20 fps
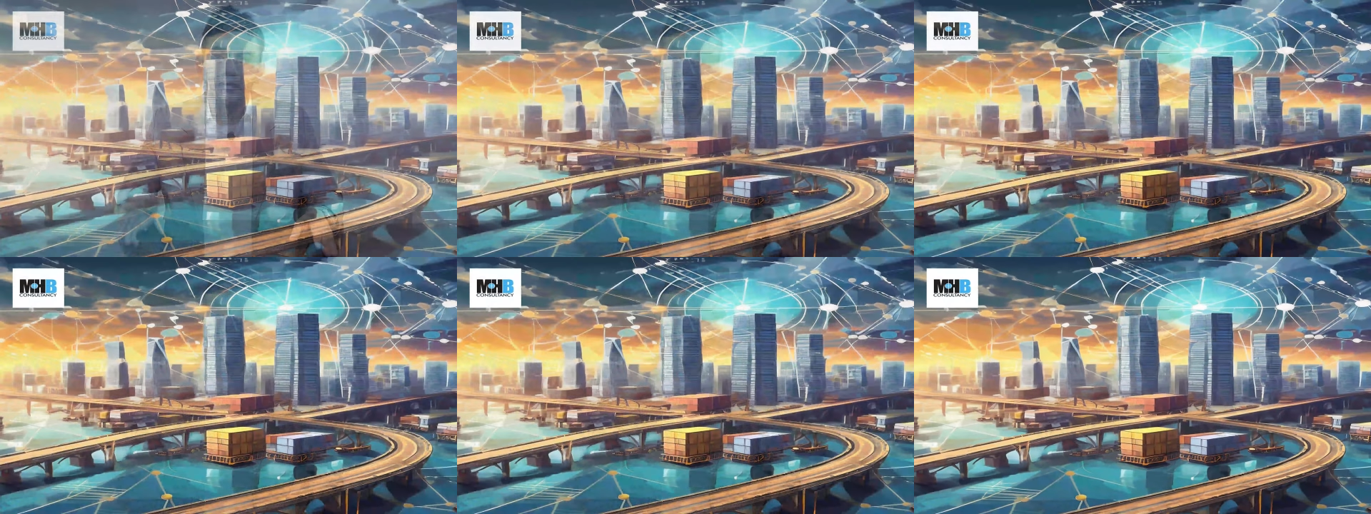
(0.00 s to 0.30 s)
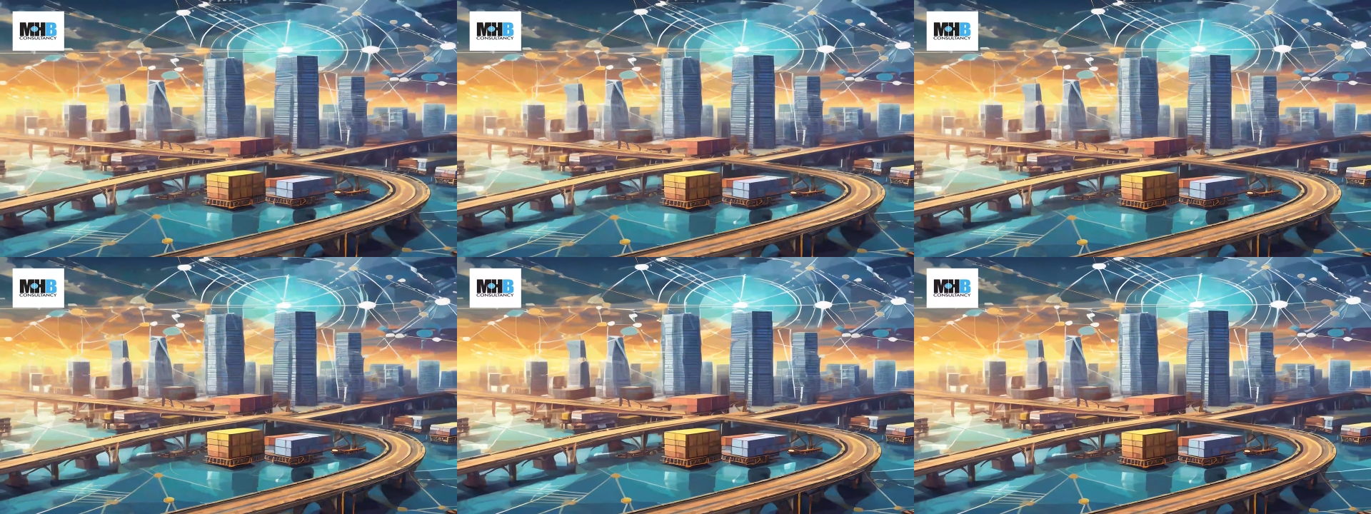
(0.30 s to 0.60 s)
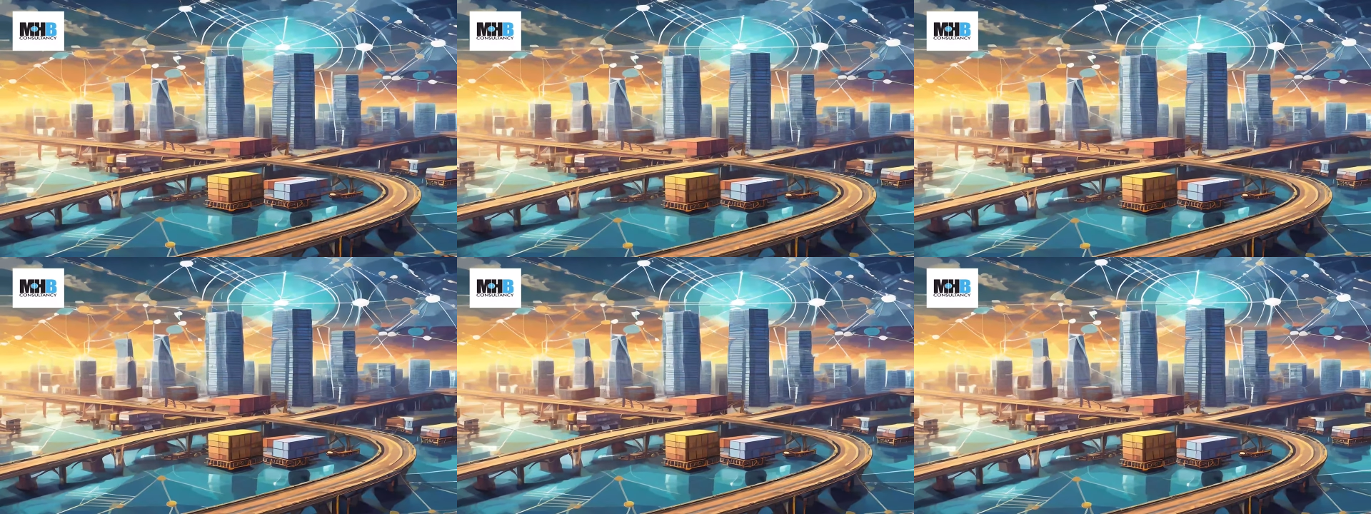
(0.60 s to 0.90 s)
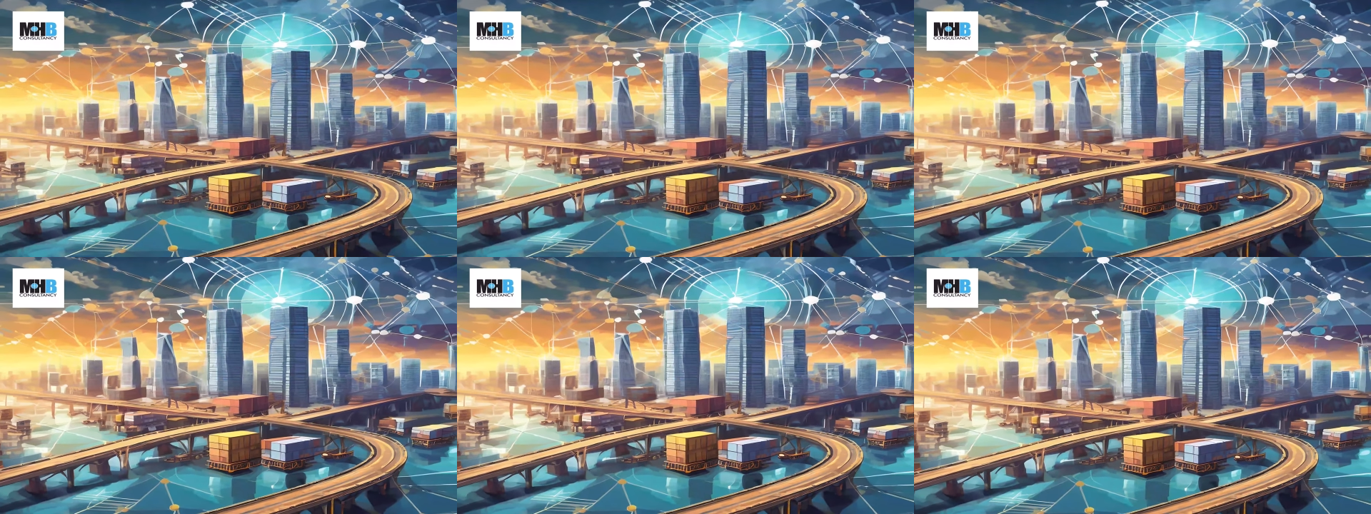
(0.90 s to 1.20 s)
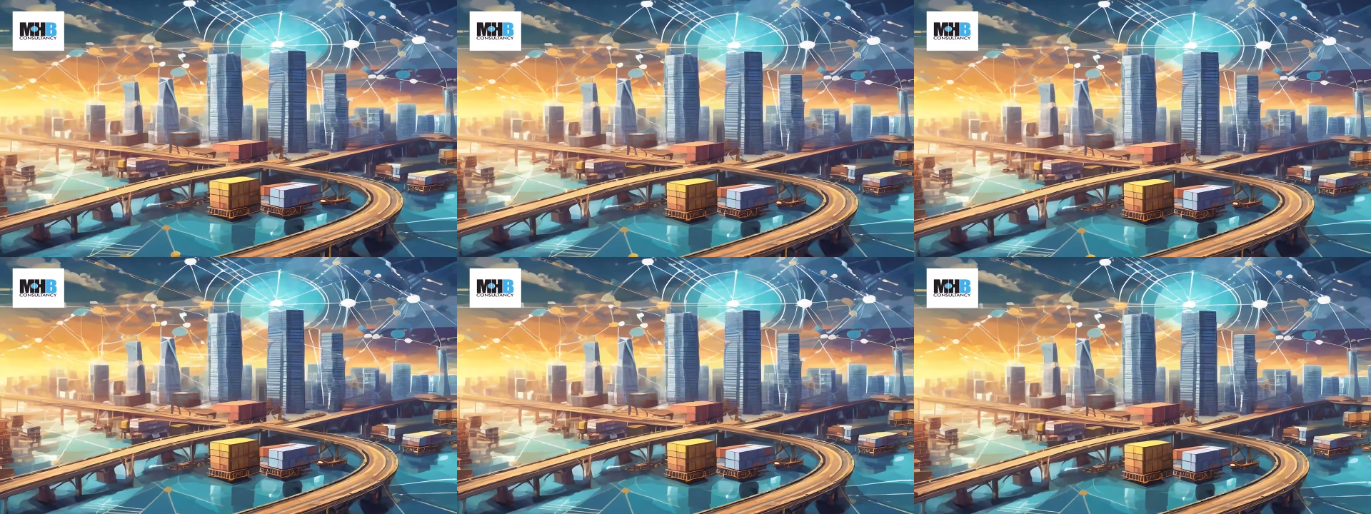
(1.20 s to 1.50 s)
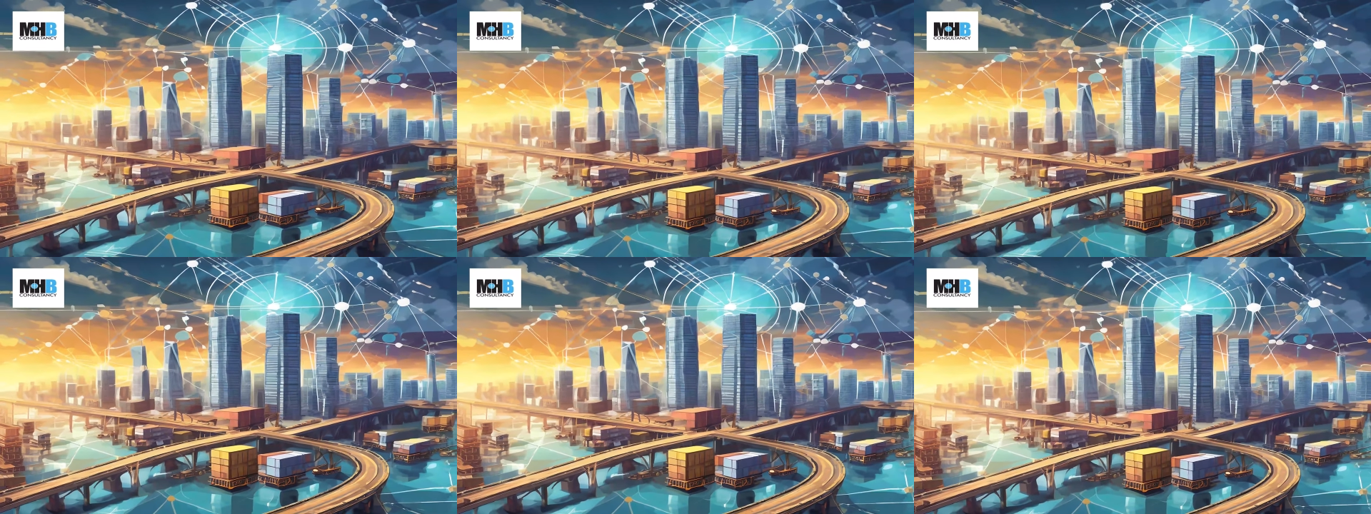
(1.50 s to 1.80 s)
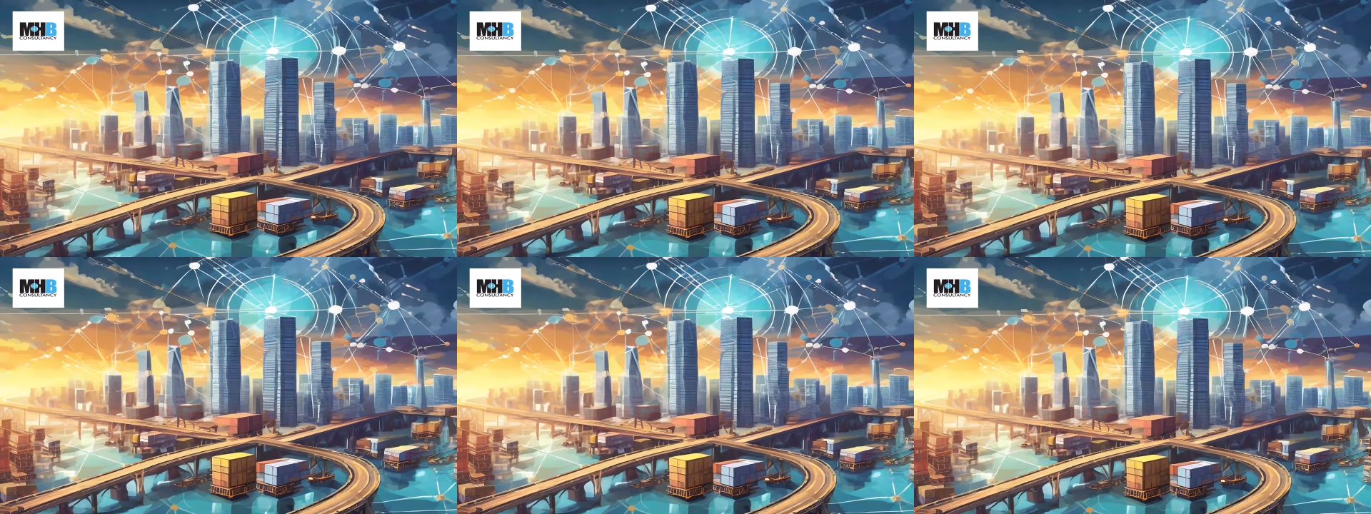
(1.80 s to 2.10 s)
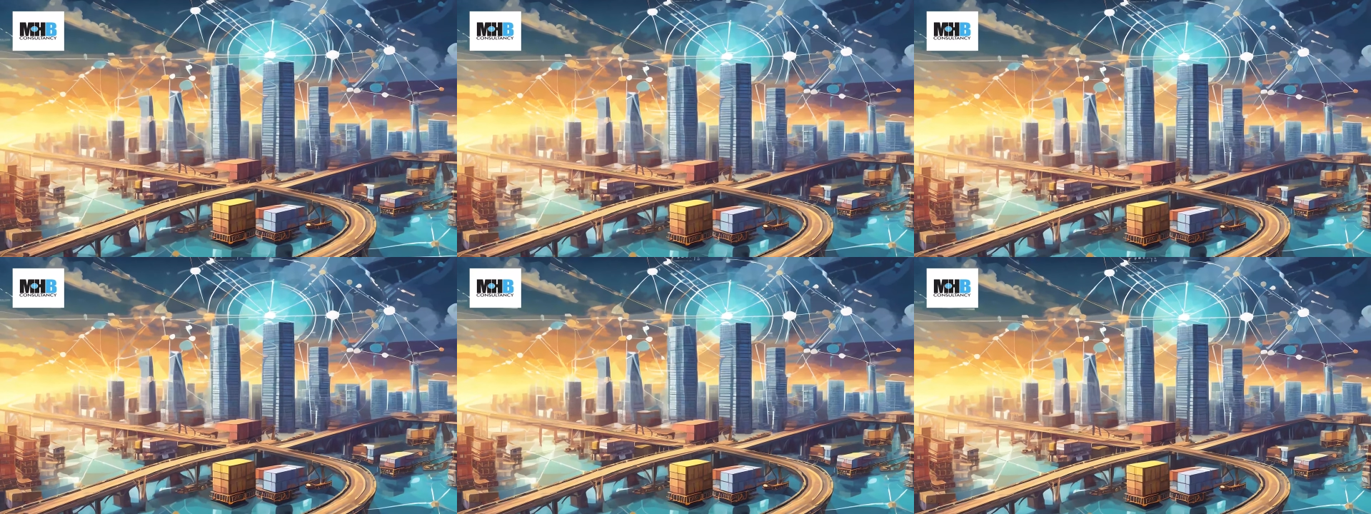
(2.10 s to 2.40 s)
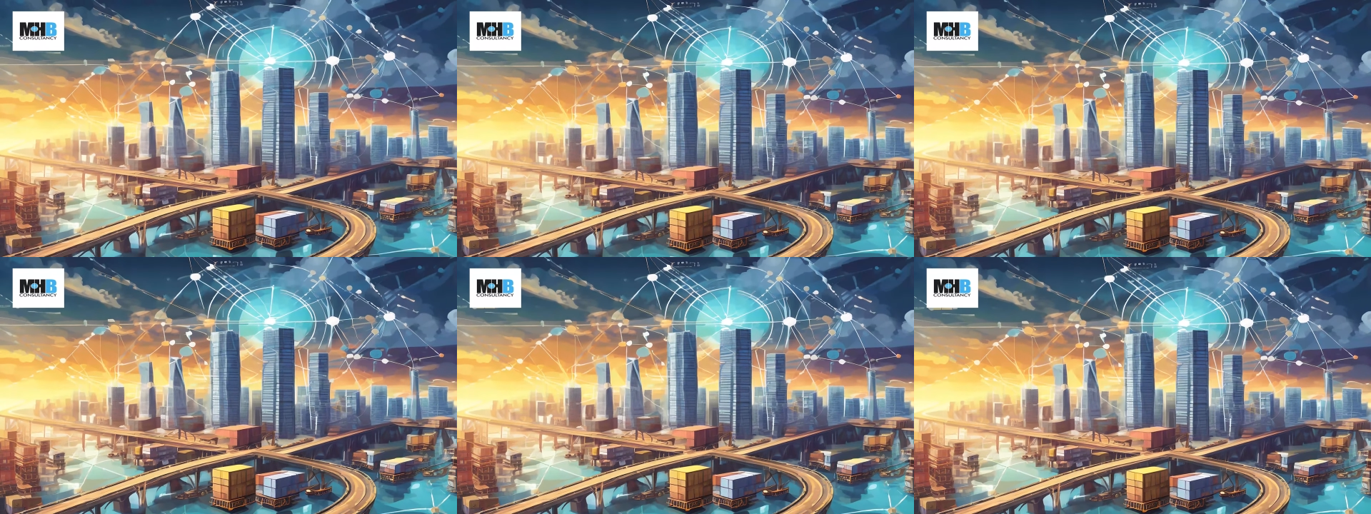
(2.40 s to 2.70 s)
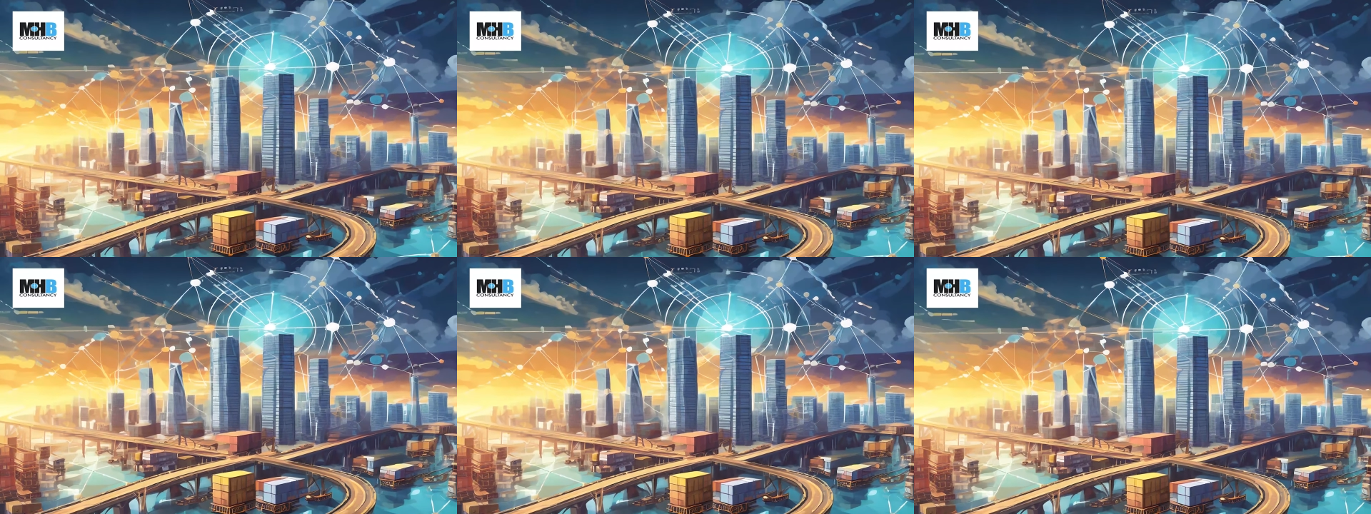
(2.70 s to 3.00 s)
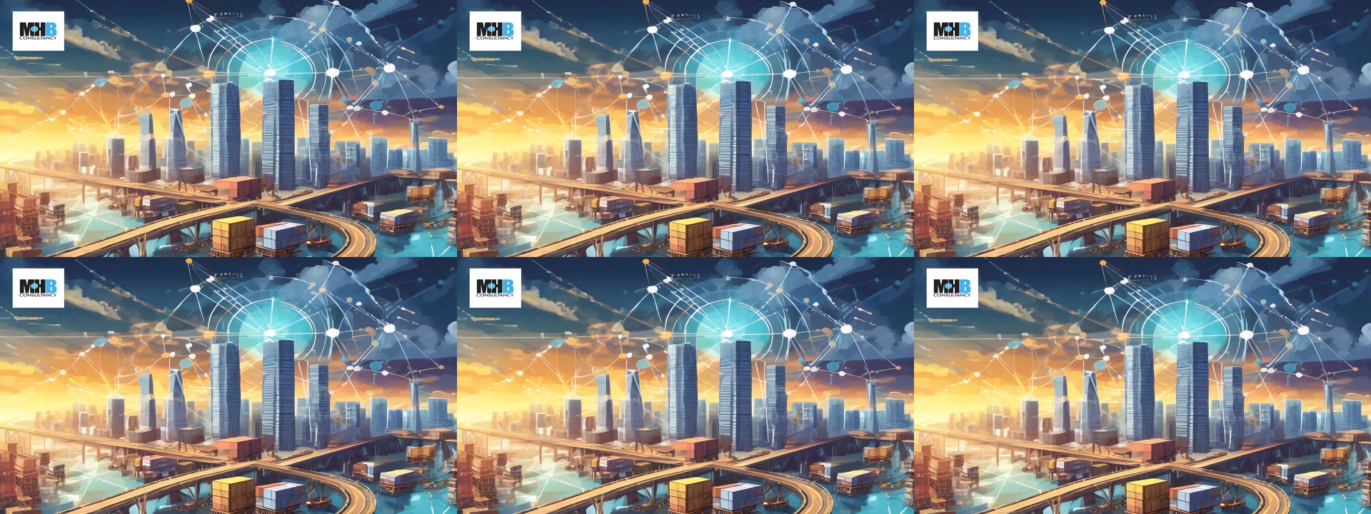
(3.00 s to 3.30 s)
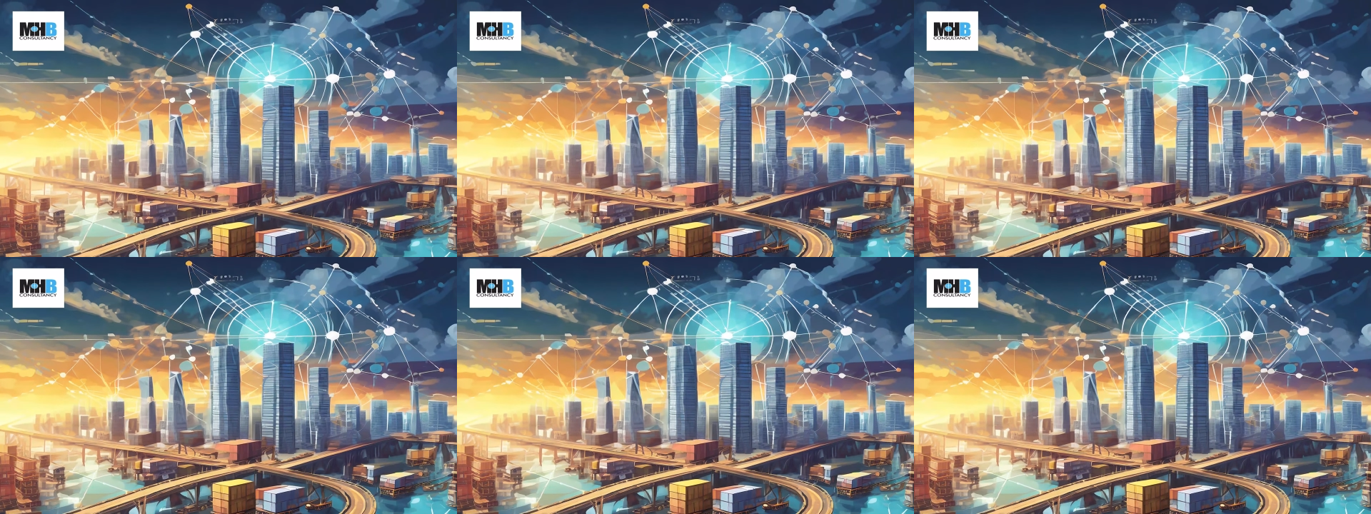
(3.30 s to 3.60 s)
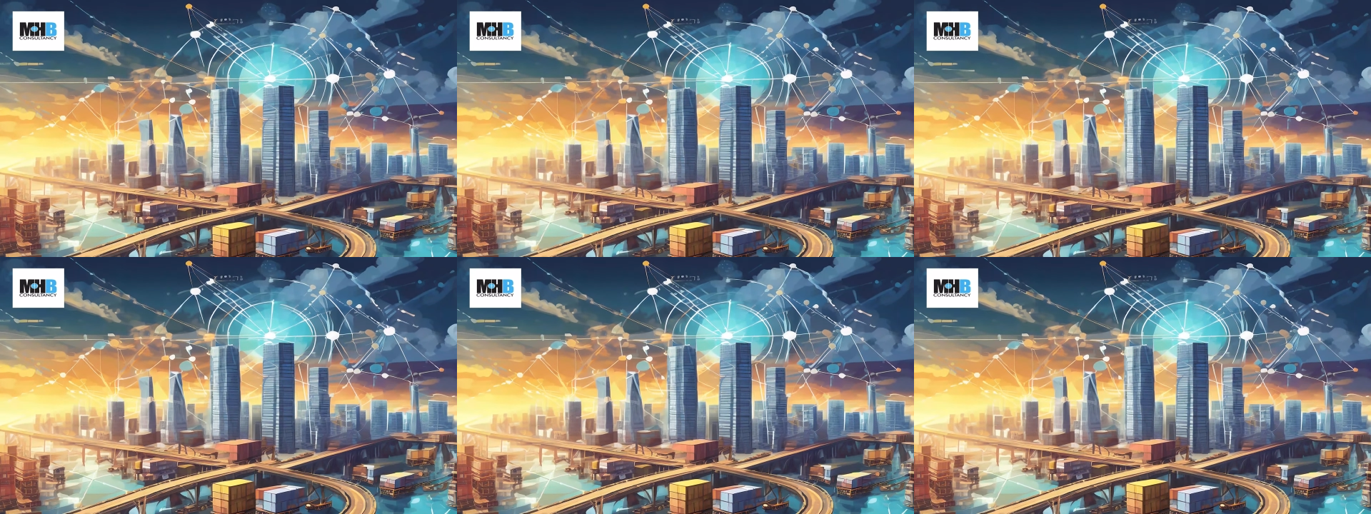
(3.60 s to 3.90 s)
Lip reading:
No face is visible, so there are no lips to read.